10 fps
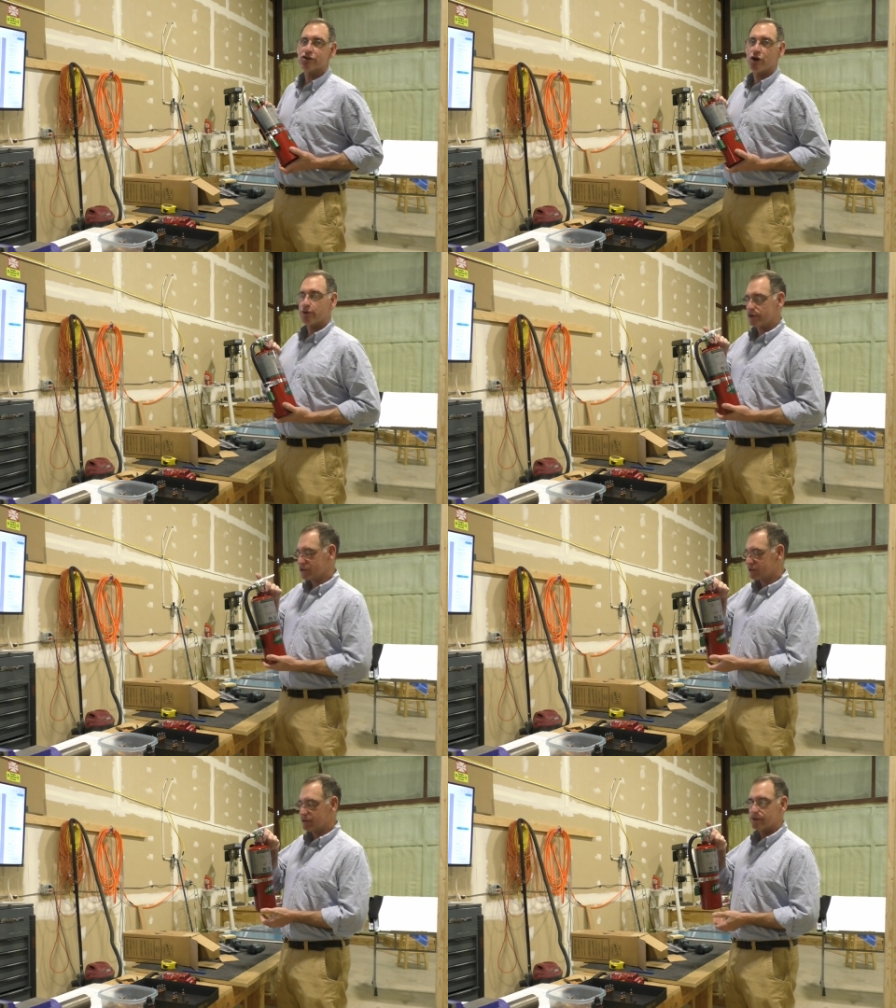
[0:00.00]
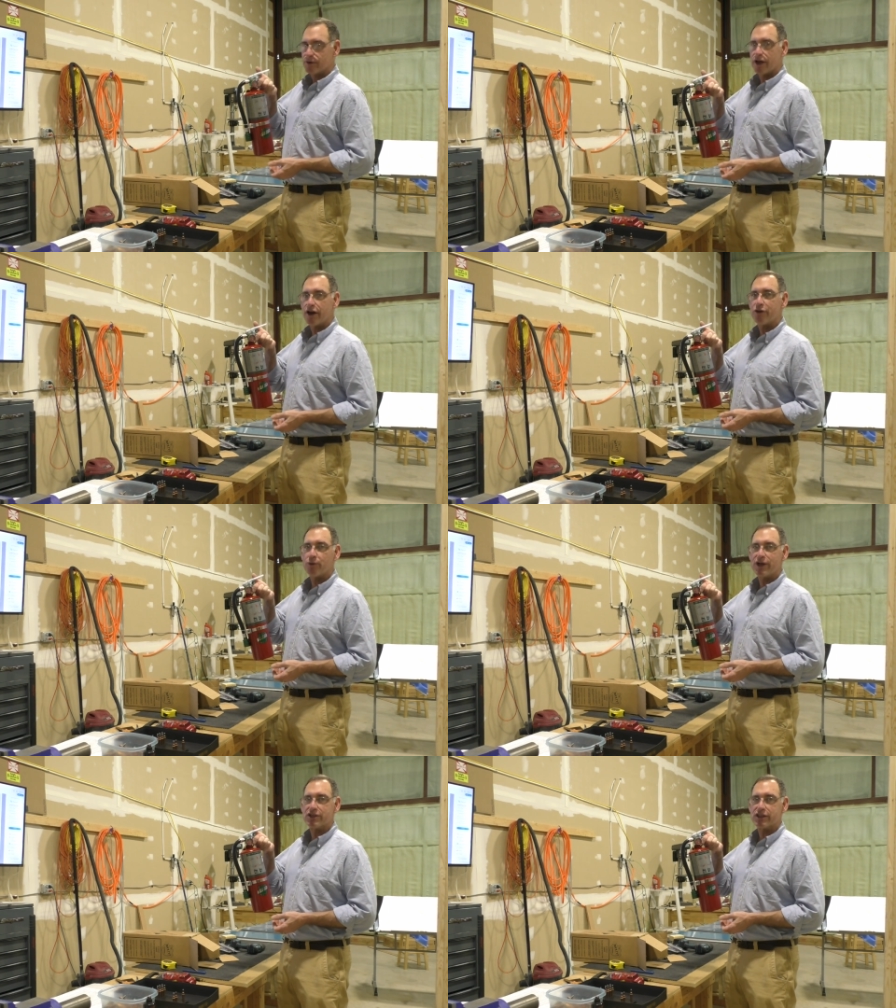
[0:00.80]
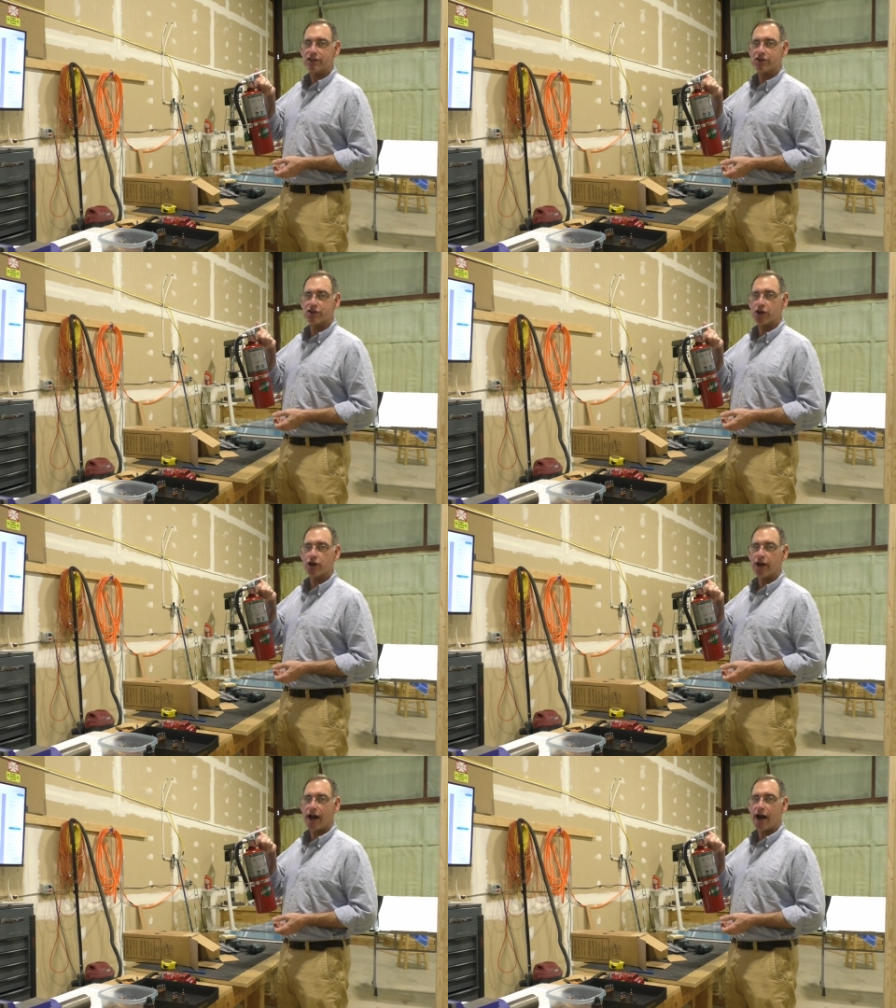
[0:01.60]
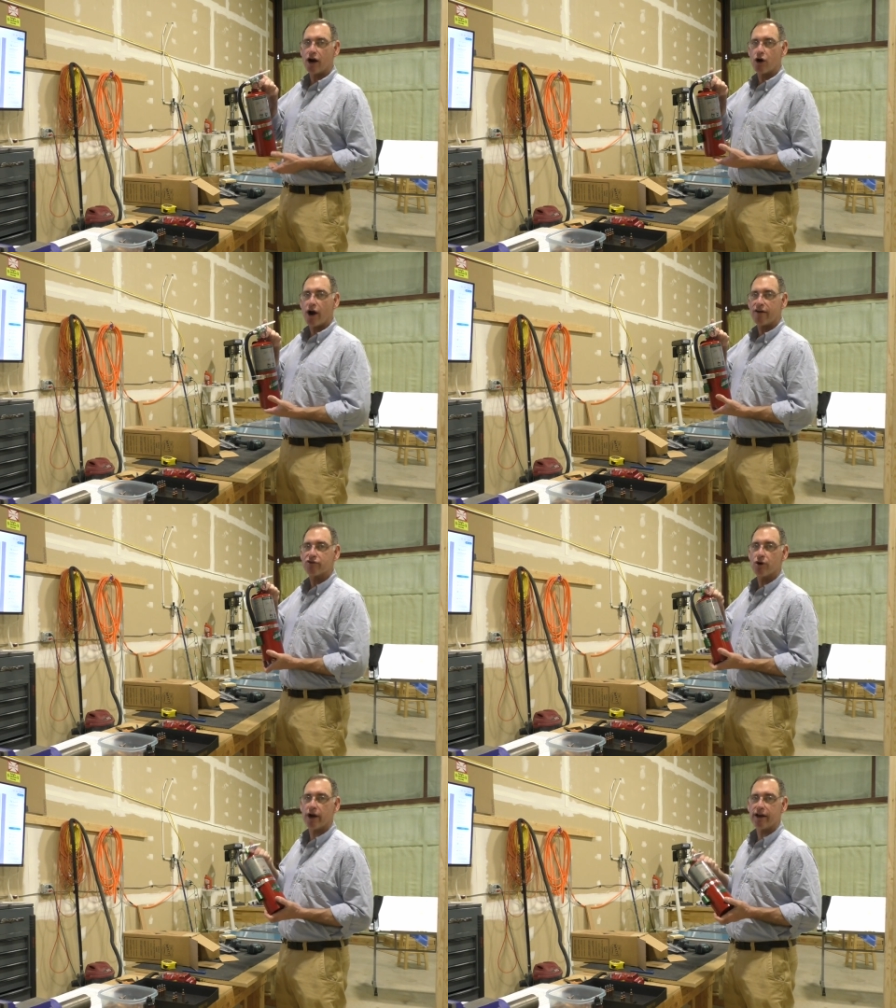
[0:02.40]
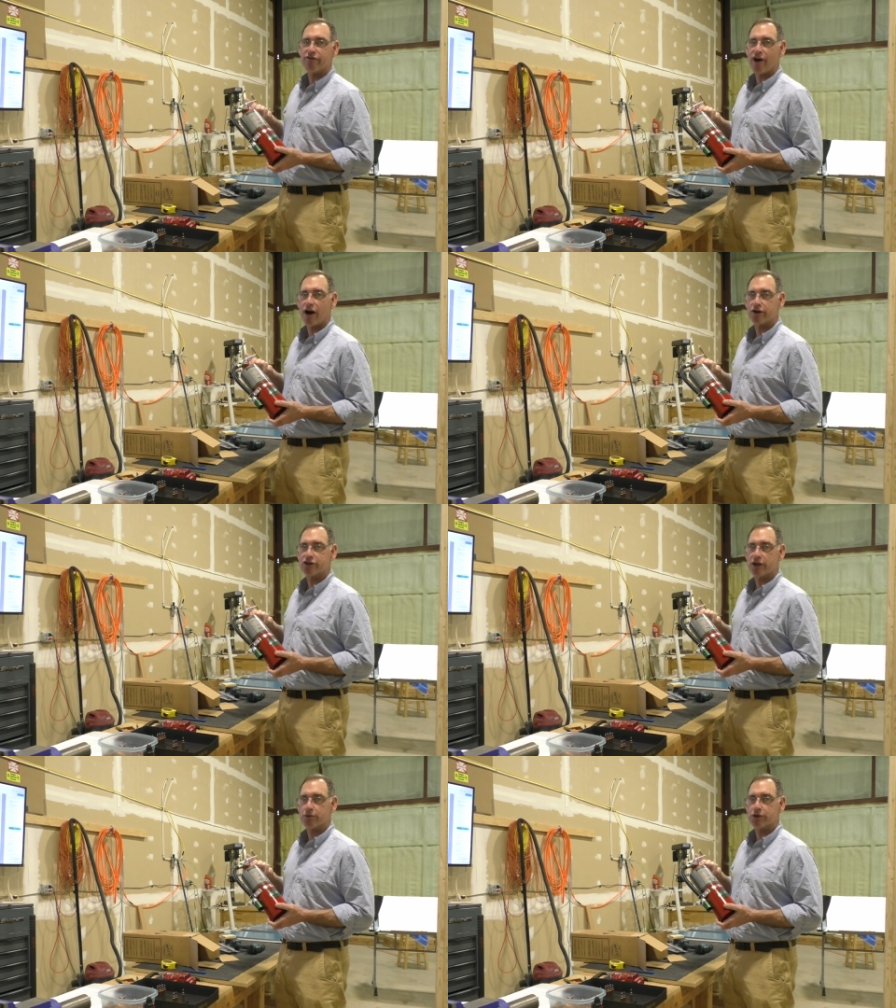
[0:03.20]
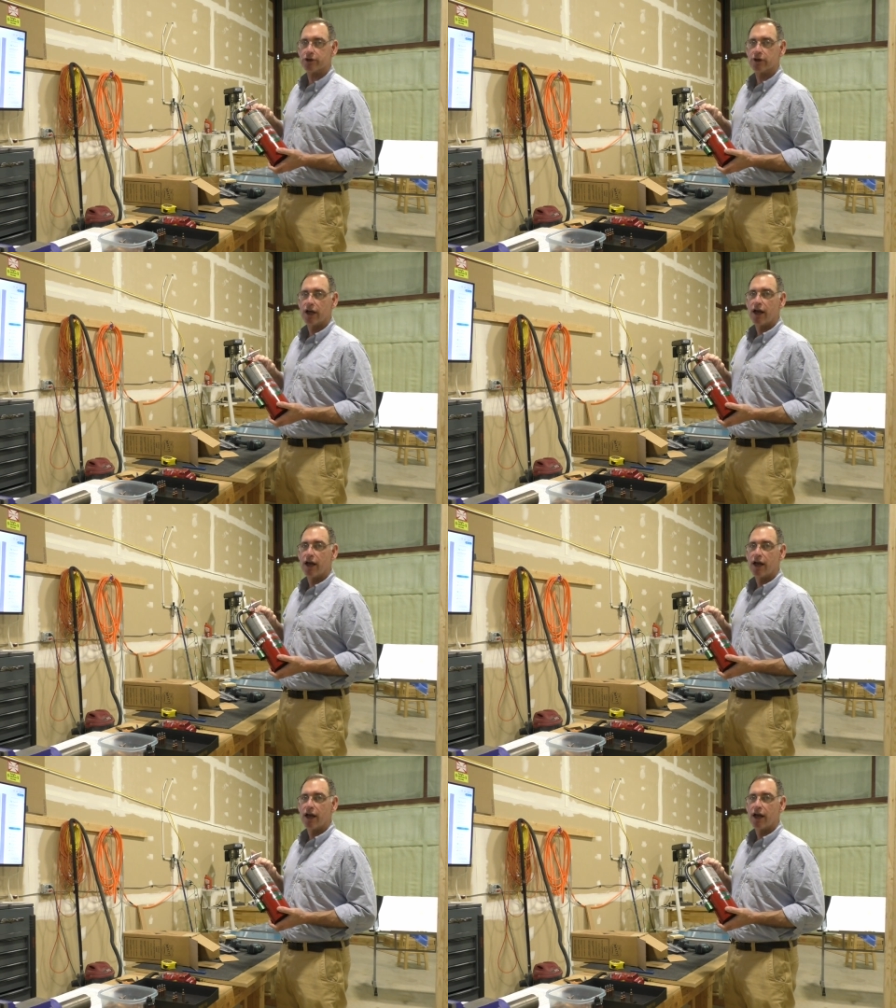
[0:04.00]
so this is another reason this is a good aircraft grade fire extinguisher.